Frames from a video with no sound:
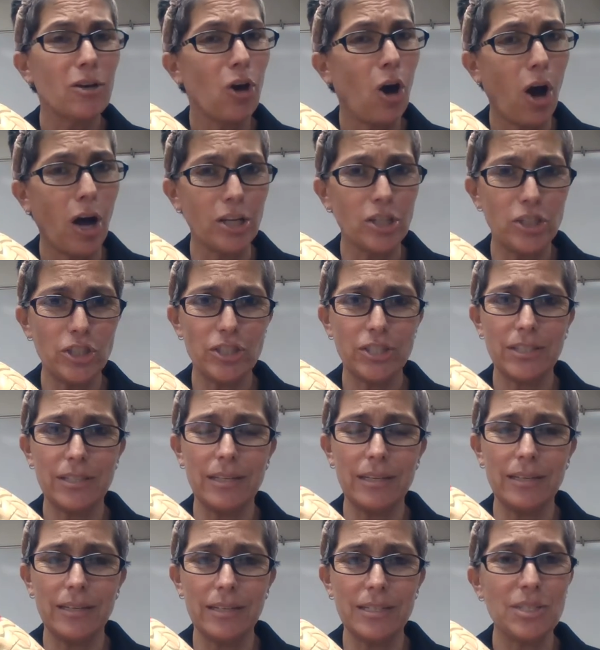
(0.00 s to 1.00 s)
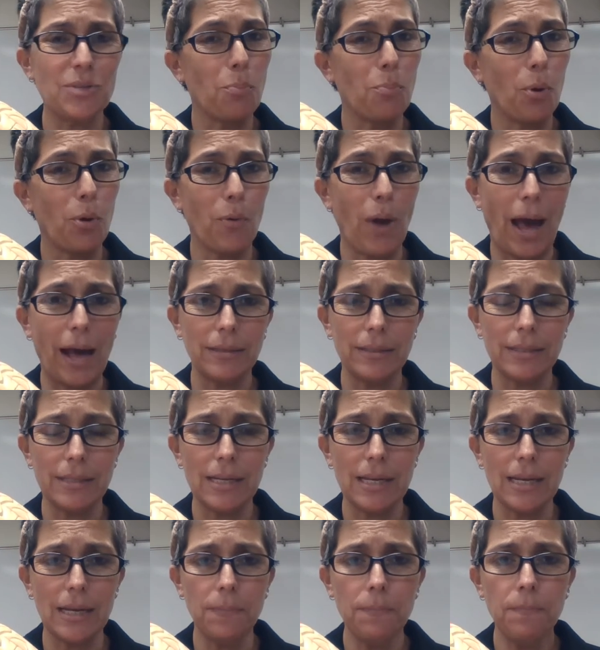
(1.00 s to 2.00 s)
consciousness,
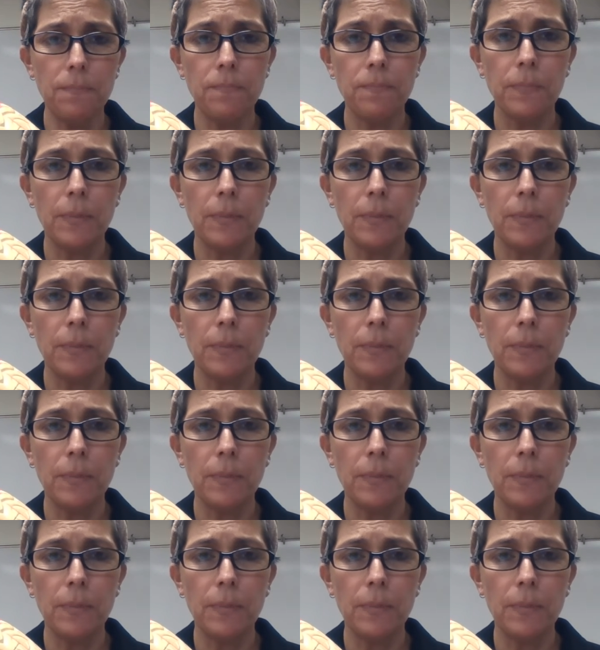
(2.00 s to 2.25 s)
morality.